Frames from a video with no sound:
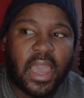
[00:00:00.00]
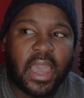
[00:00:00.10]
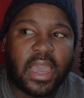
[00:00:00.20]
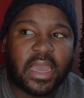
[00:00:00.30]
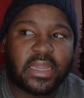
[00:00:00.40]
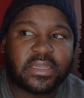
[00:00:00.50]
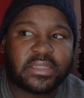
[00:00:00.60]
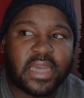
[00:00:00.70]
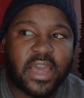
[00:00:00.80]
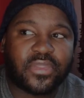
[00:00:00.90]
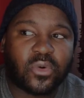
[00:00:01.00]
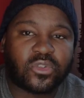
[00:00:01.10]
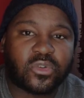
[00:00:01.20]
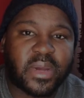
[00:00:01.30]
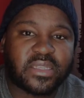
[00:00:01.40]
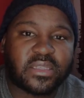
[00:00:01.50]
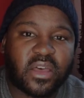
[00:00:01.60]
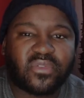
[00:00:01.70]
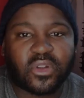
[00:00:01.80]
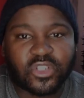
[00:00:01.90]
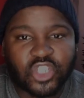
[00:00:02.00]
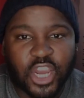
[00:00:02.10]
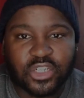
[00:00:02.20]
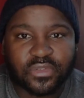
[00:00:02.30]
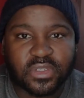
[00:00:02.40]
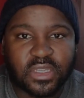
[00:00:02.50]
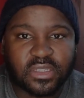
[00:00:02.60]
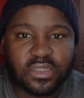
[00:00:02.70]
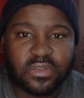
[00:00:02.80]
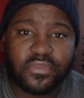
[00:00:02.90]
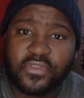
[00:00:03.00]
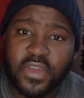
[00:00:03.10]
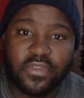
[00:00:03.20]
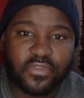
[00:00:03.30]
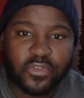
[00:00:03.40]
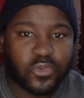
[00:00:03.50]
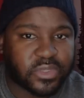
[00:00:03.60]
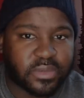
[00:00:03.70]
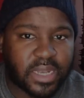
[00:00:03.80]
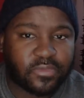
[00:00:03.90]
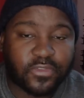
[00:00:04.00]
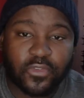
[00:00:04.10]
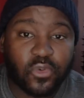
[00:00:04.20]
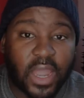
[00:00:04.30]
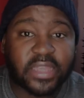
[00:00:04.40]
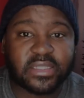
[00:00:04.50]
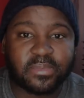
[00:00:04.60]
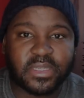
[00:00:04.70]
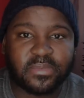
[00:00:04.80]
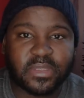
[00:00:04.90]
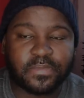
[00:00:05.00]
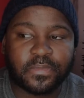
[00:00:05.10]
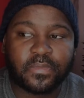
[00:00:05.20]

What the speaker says: And I thought to myself, look, change of season, fever, flu-like symptoms,